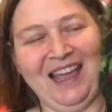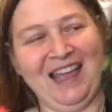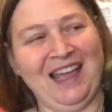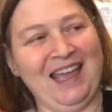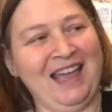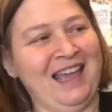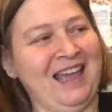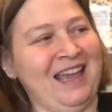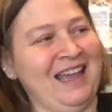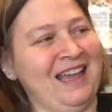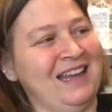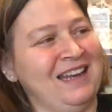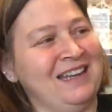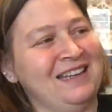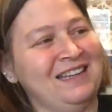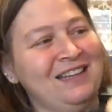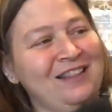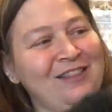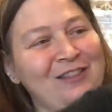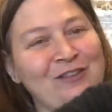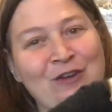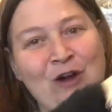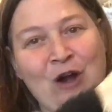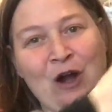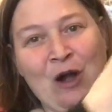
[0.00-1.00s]
and
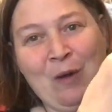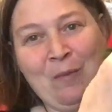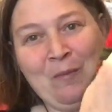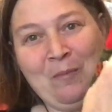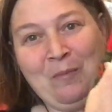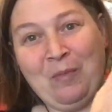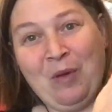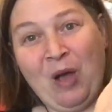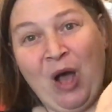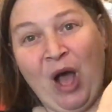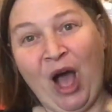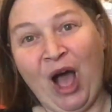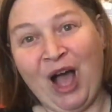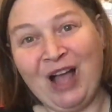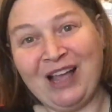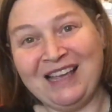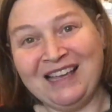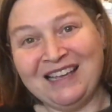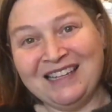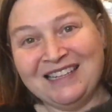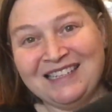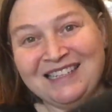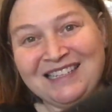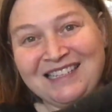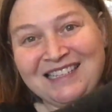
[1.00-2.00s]
there are
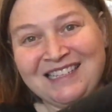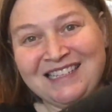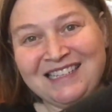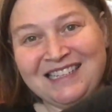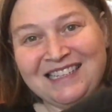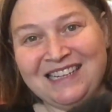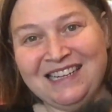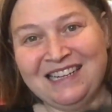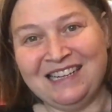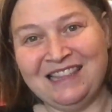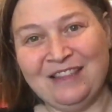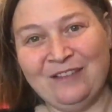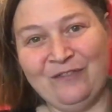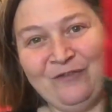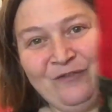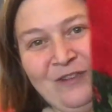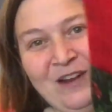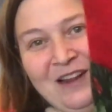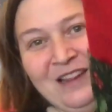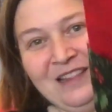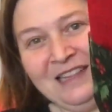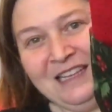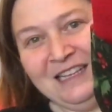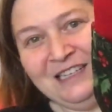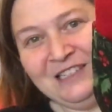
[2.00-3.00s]
pockets in the
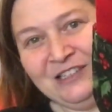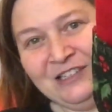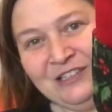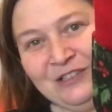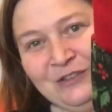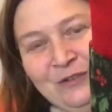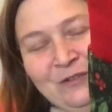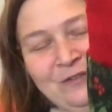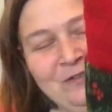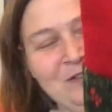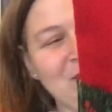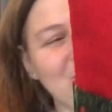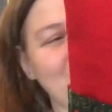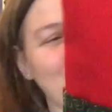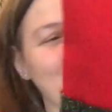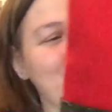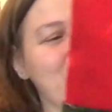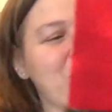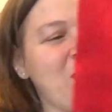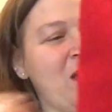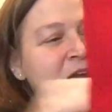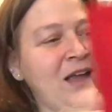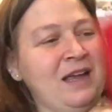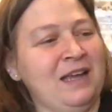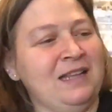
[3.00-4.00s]
front. These are sort of sewn
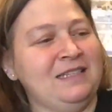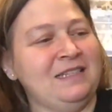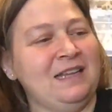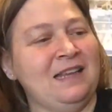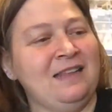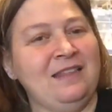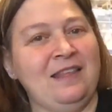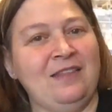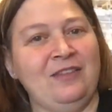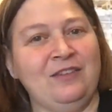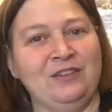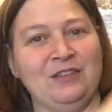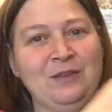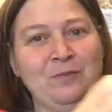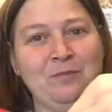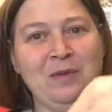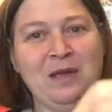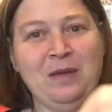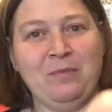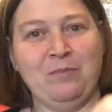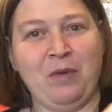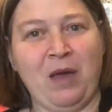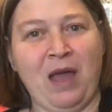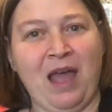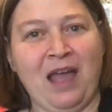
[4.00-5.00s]
pockets, and then there's a
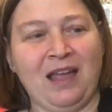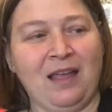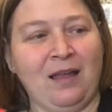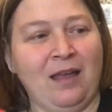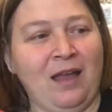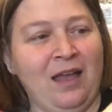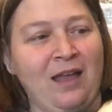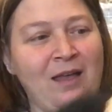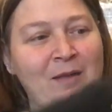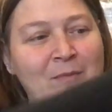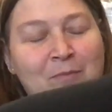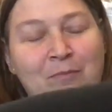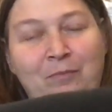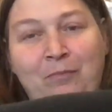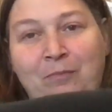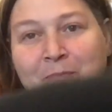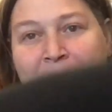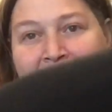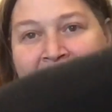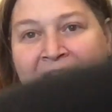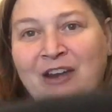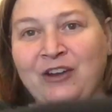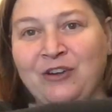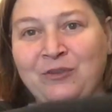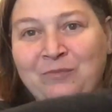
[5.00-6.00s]
big
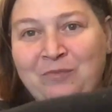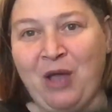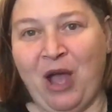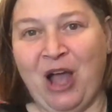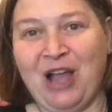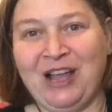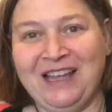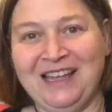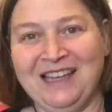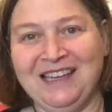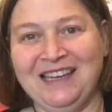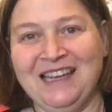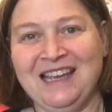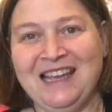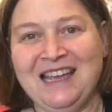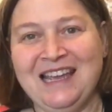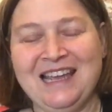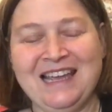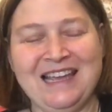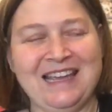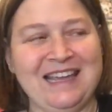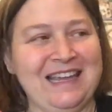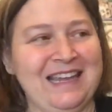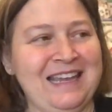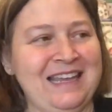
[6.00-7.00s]
pattern pocket
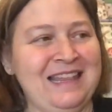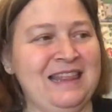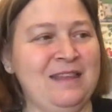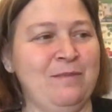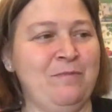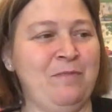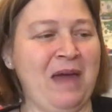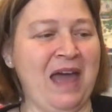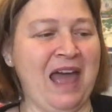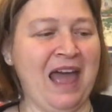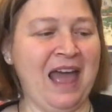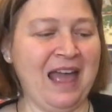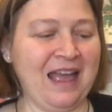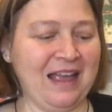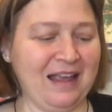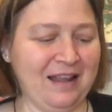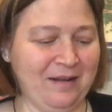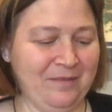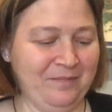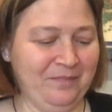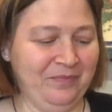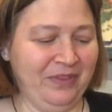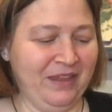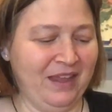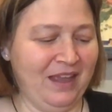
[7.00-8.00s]
in the back.
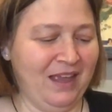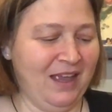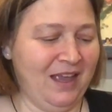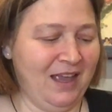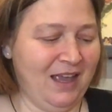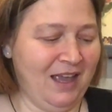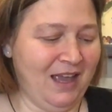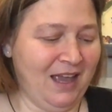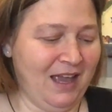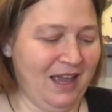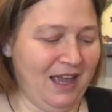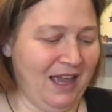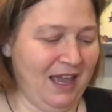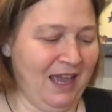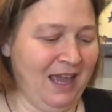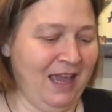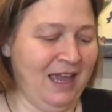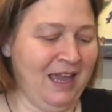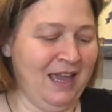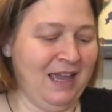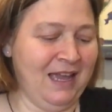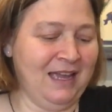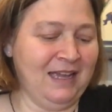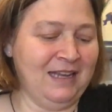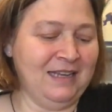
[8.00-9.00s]

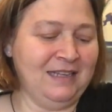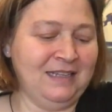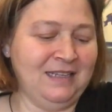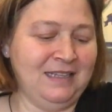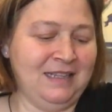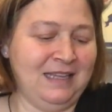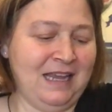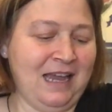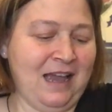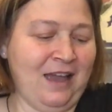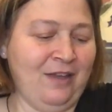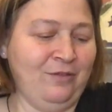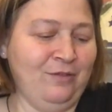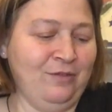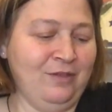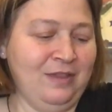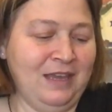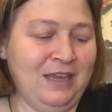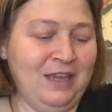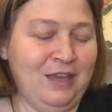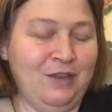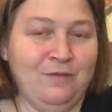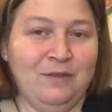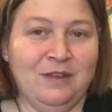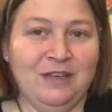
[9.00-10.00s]
And the other
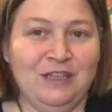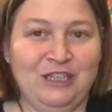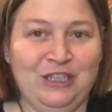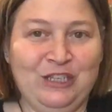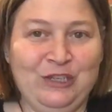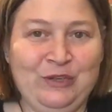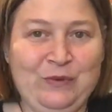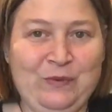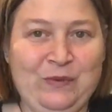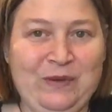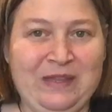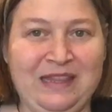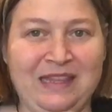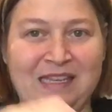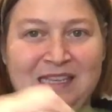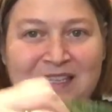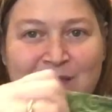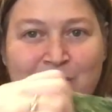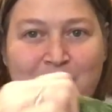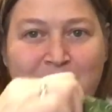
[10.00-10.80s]
thing you can do with this